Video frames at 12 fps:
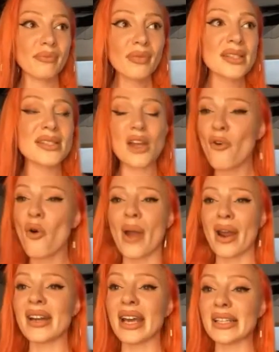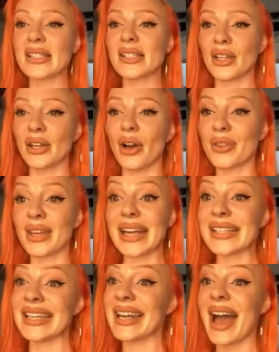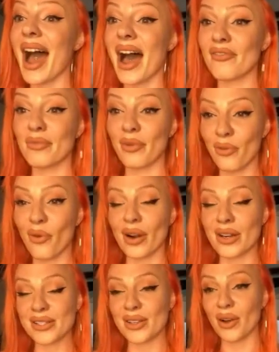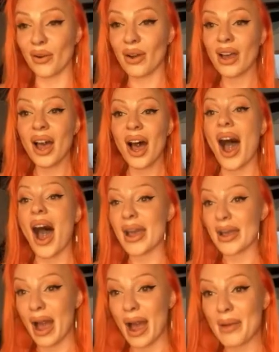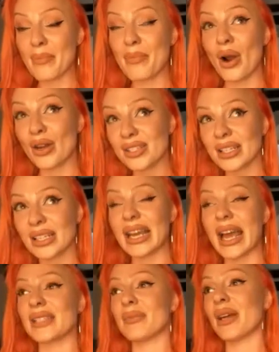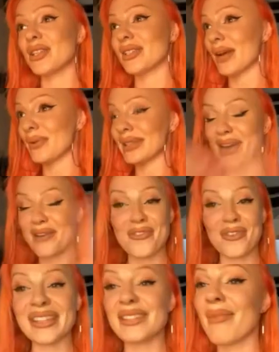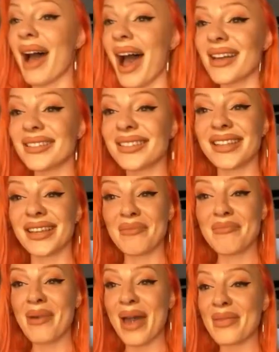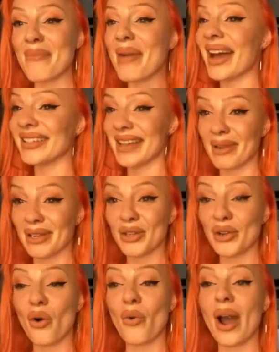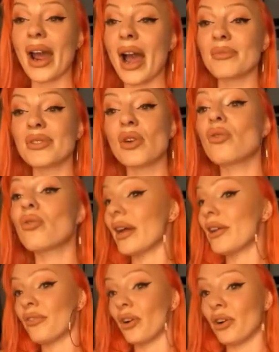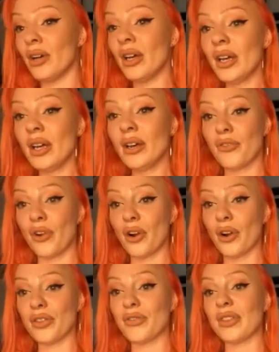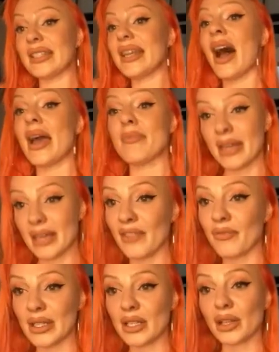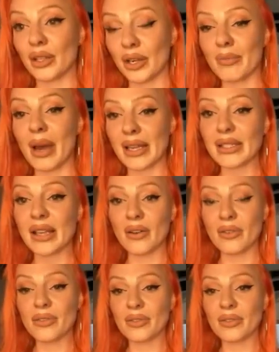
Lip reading: self-awareness, that I didn't have before. So exactly. I personally, as much as I would love for these masks and the pandemic to go away, I'm so grateful for the time it gave me to learn myself.